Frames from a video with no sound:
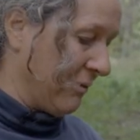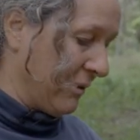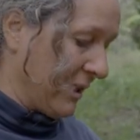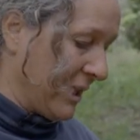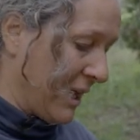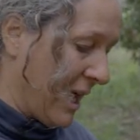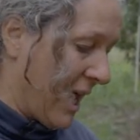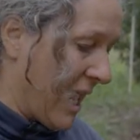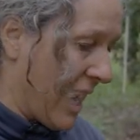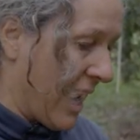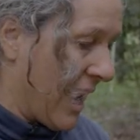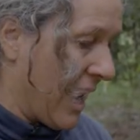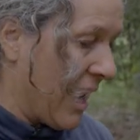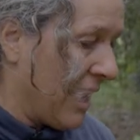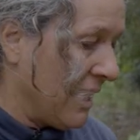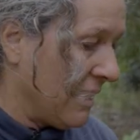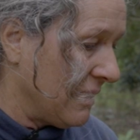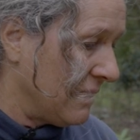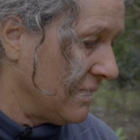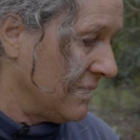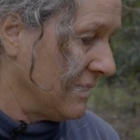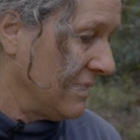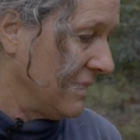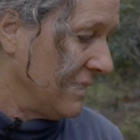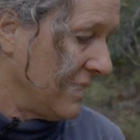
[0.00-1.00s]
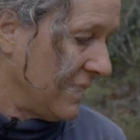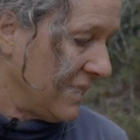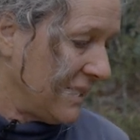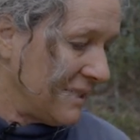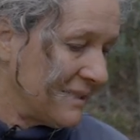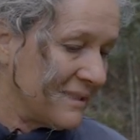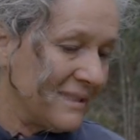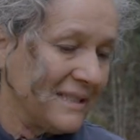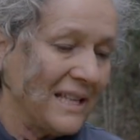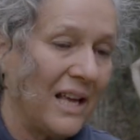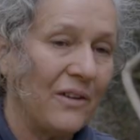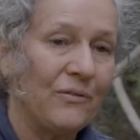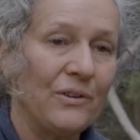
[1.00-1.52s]
we are is
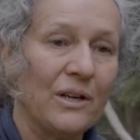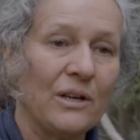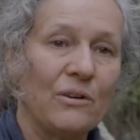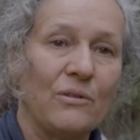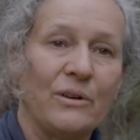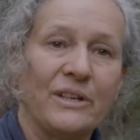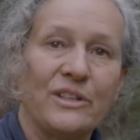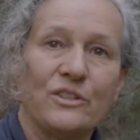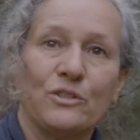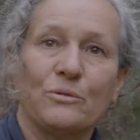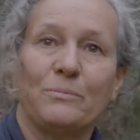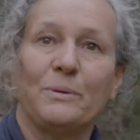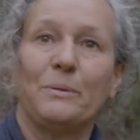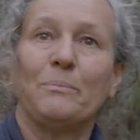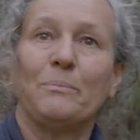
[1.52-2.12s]
never going to be